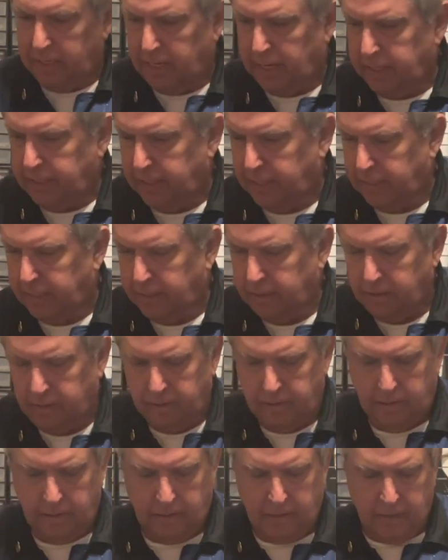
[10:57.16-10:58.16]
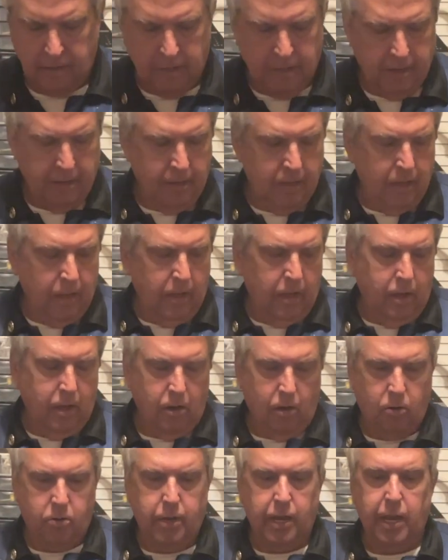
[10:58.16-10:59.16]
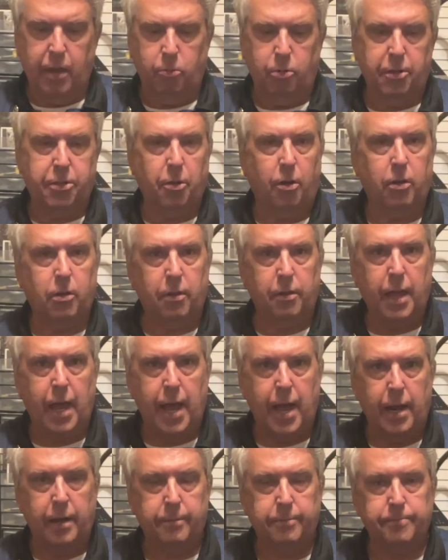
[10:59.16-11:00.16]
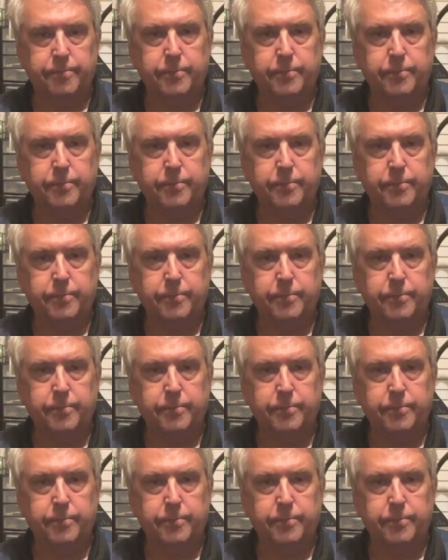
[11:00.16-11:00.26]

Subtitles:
I did. Okay, with all of that,